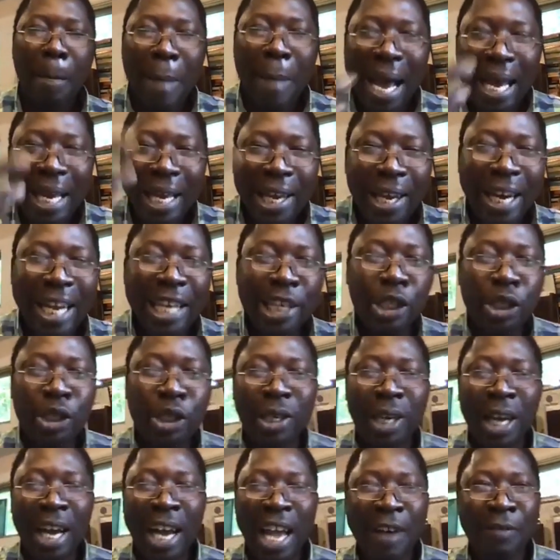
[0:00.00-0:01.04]

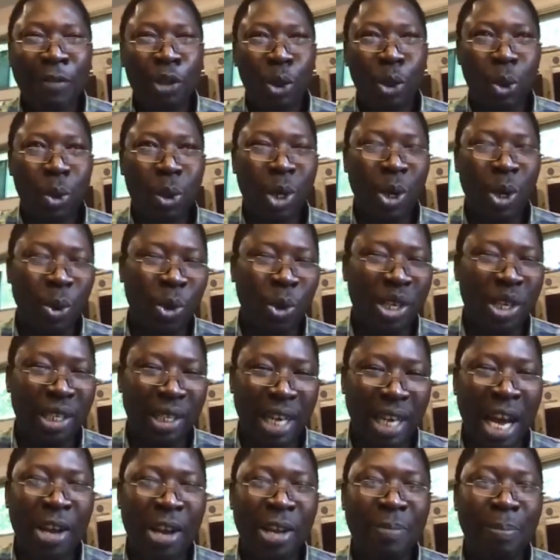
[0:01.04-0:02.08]
Migration, I have a student who is
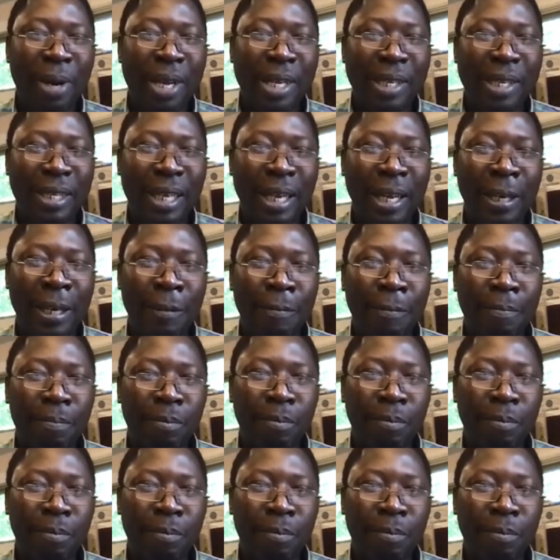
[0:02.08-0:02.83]
now in Brazil